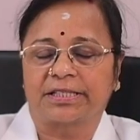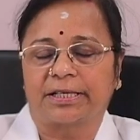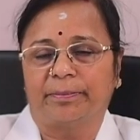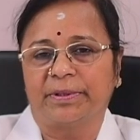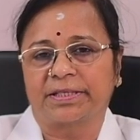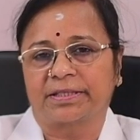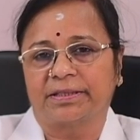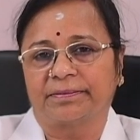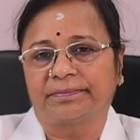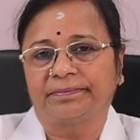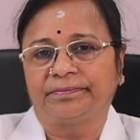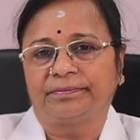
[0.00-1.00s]
trimester?
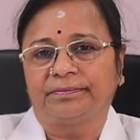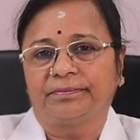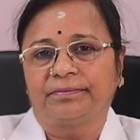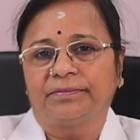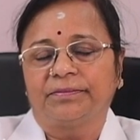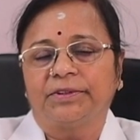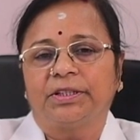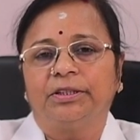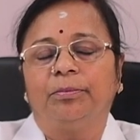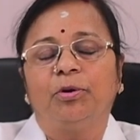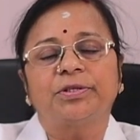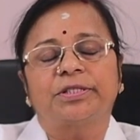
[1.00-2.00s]

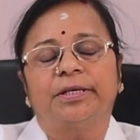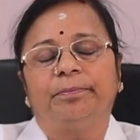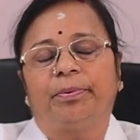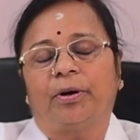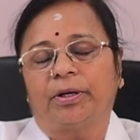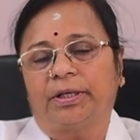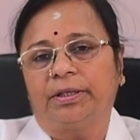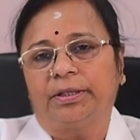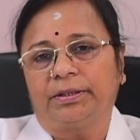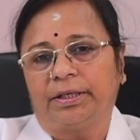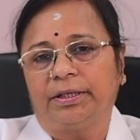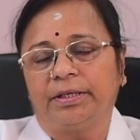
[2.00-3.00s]
The most
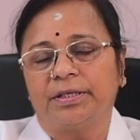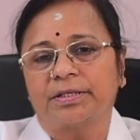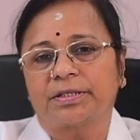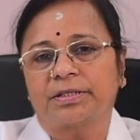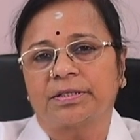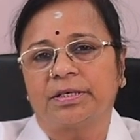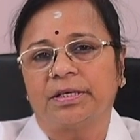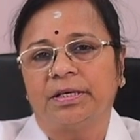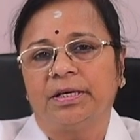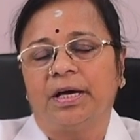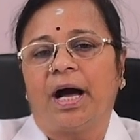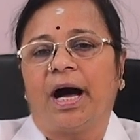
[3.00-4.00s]
important thing is,
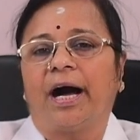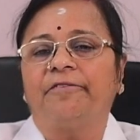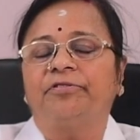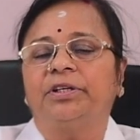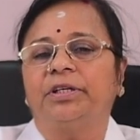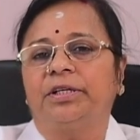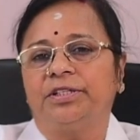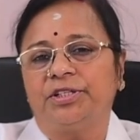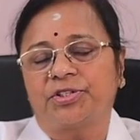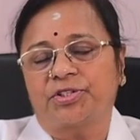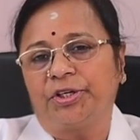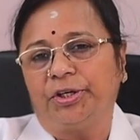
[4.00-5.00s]
after
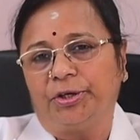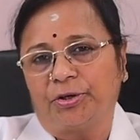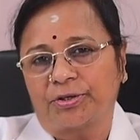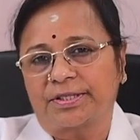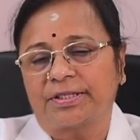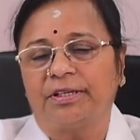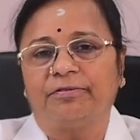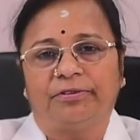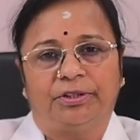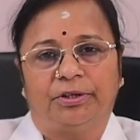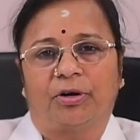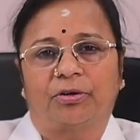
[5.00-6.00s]
registering yourself
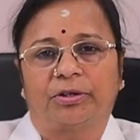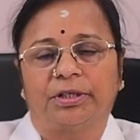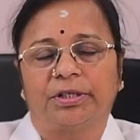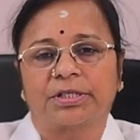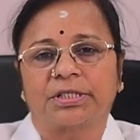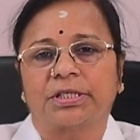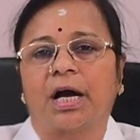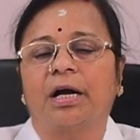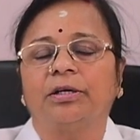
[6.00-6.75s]
with the doctor, start